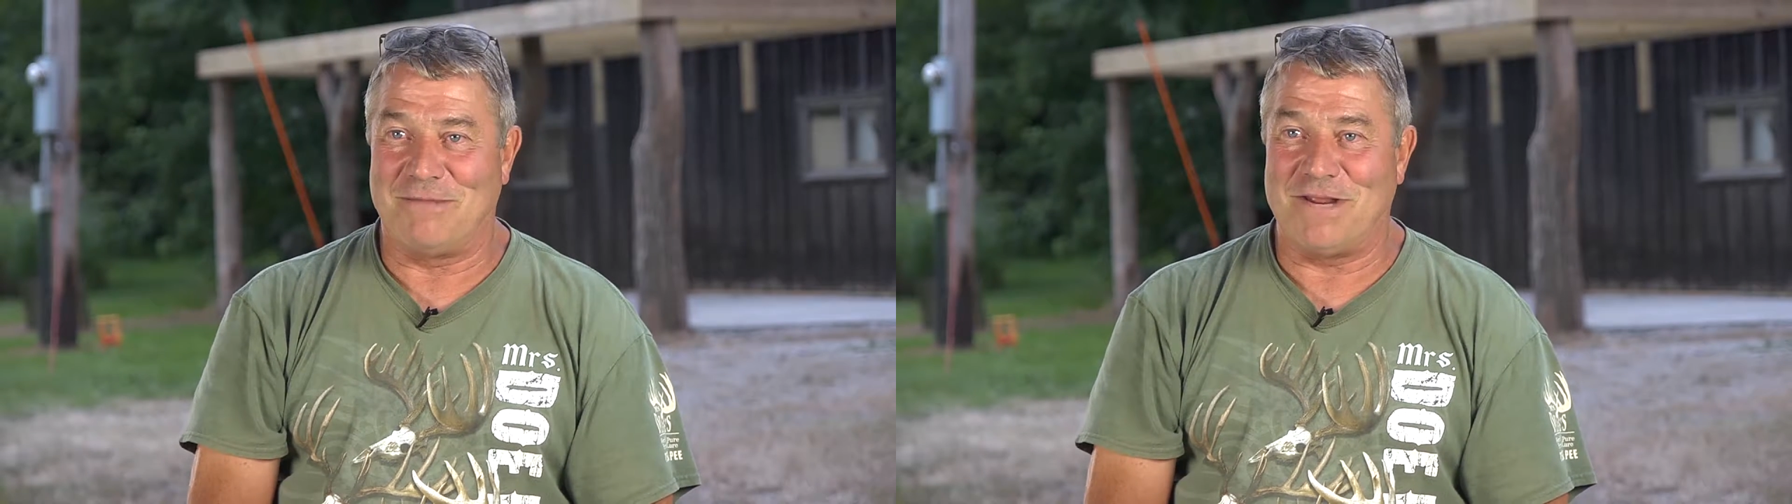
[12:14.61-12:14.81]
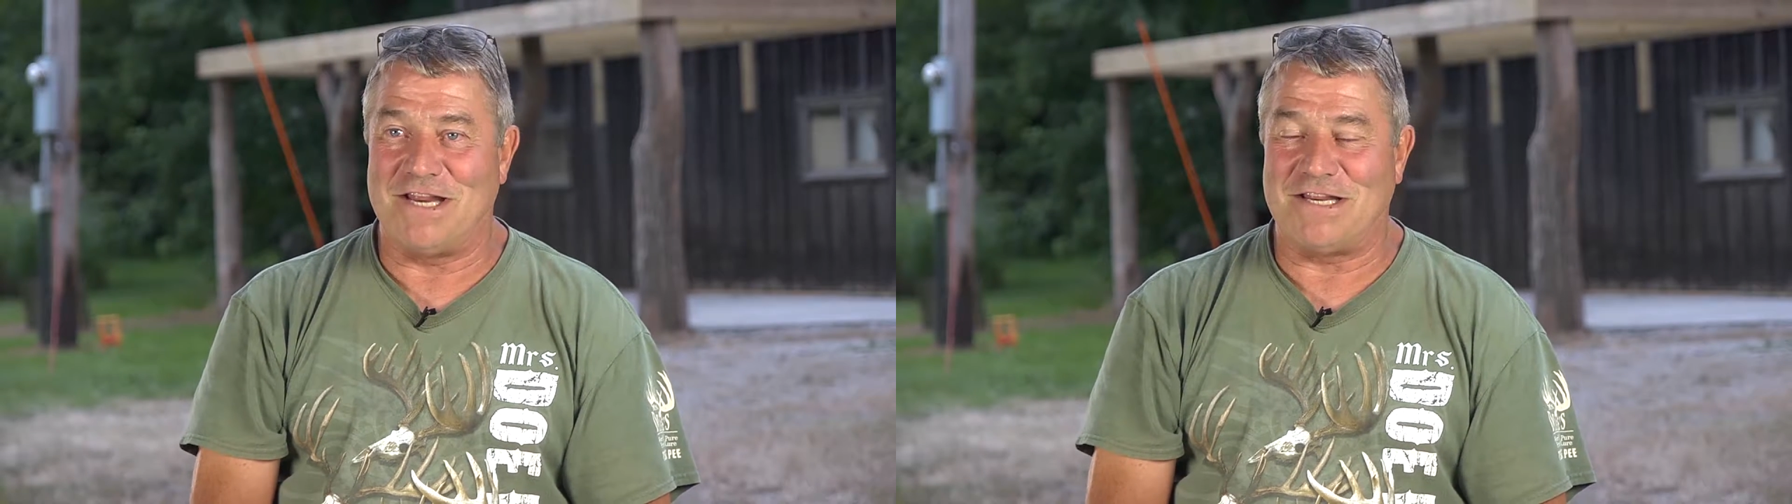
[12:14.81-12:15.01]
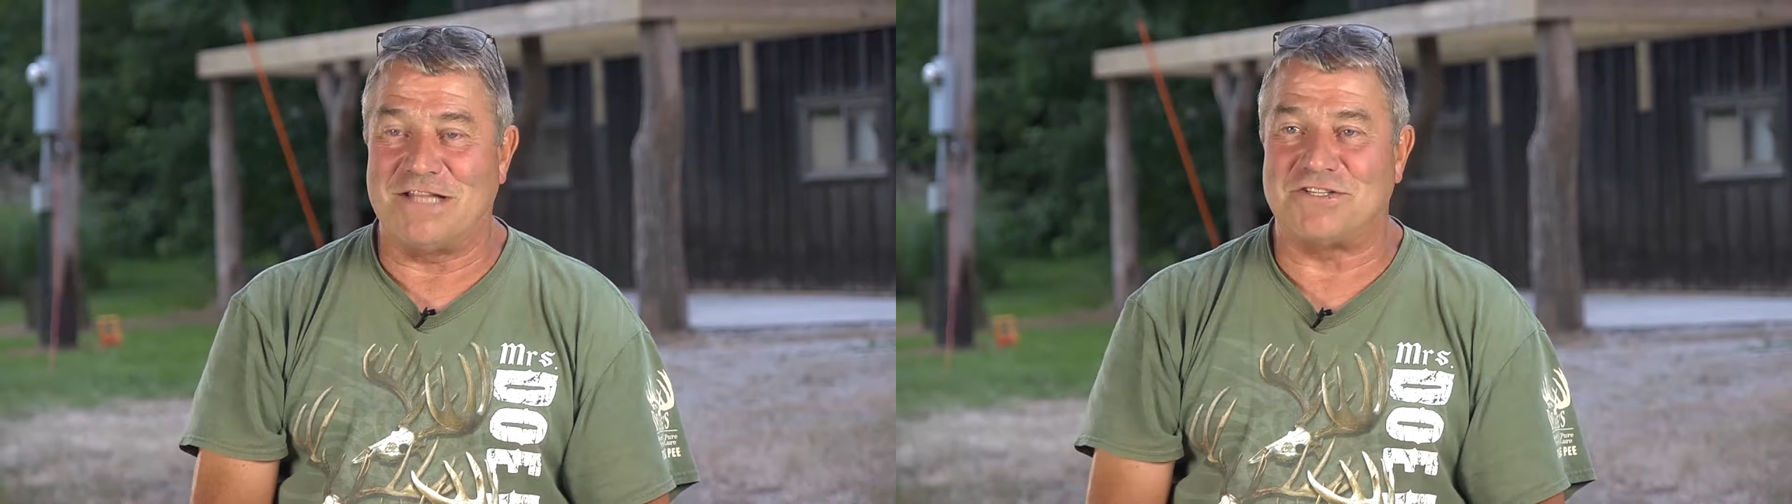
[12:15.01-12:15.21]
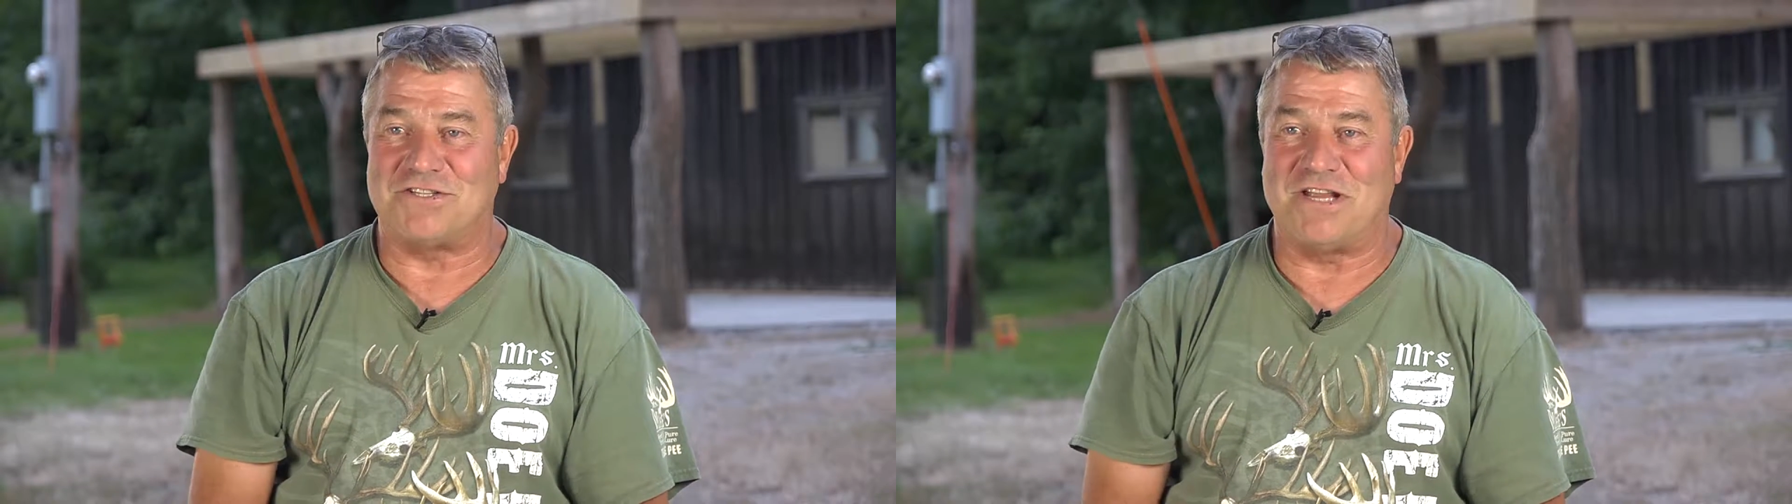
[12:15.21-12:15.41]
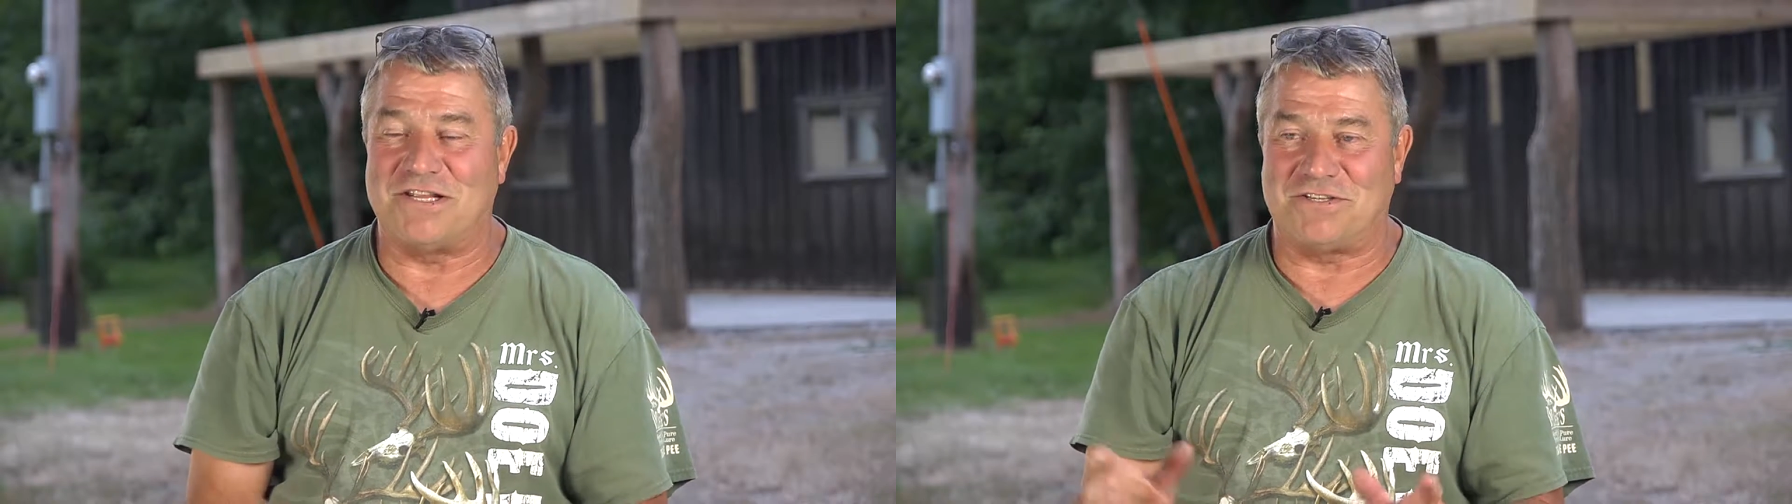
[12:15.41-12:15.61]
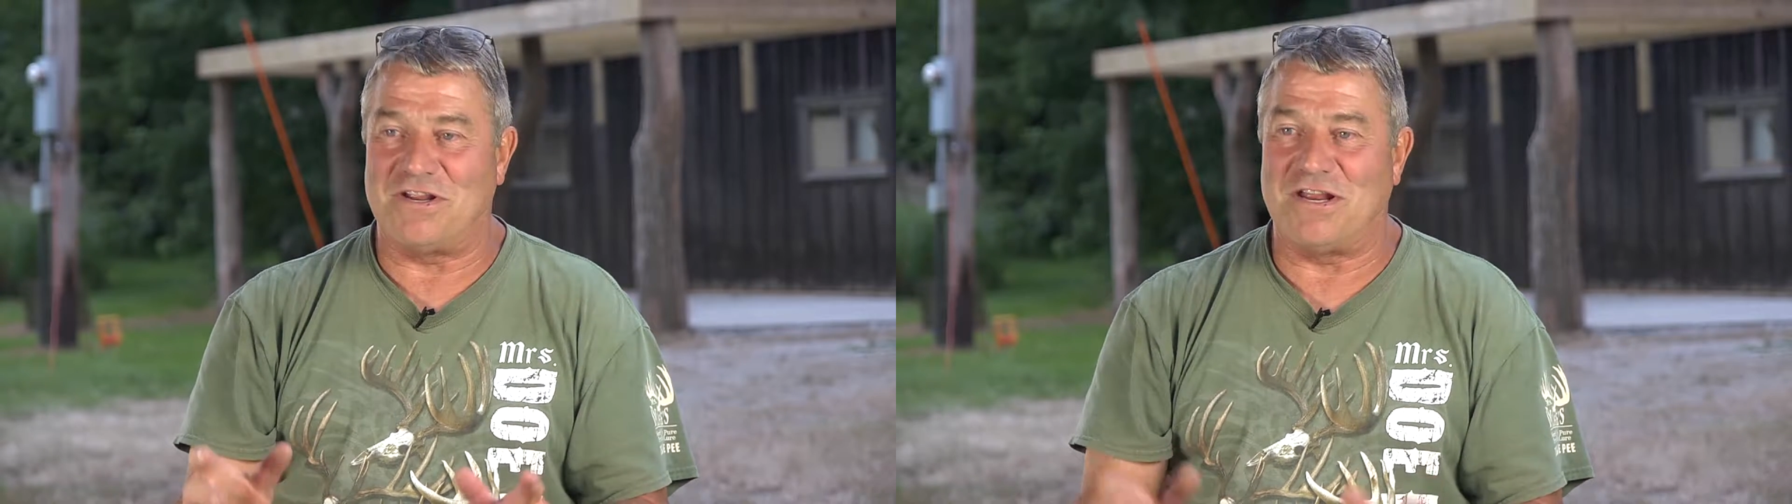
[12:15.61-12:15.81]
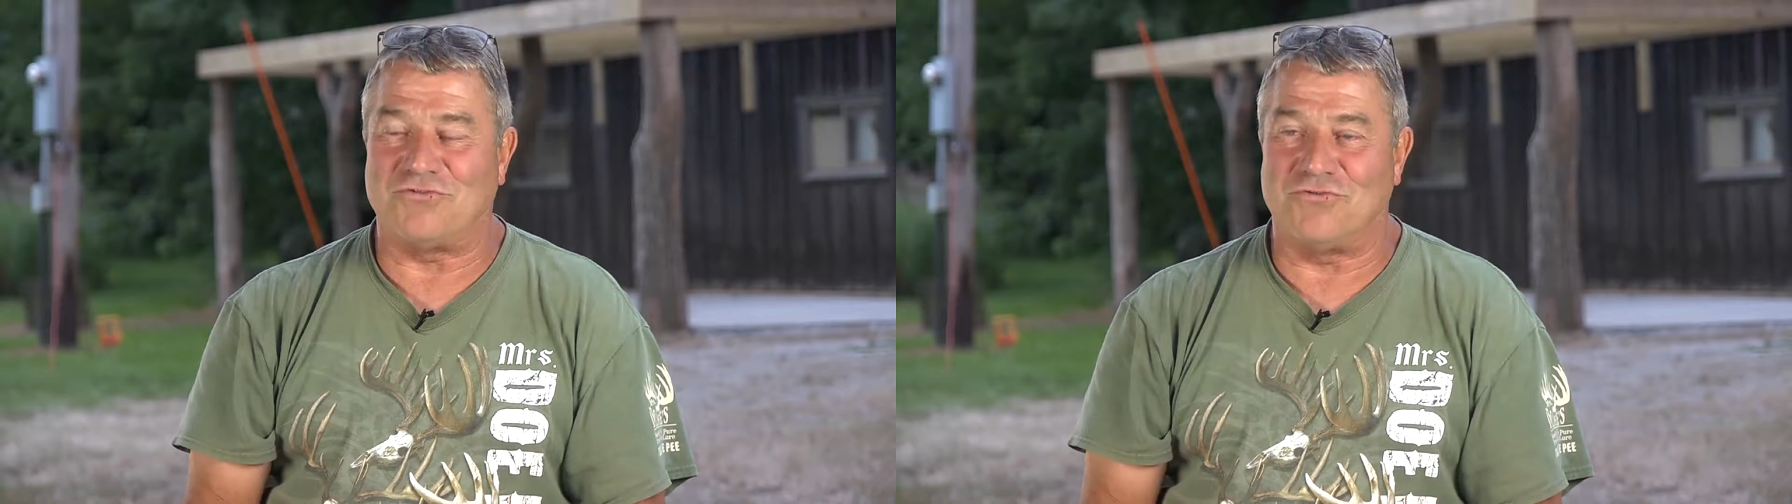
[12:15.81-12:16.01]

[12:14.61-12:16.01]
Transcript: I mean, it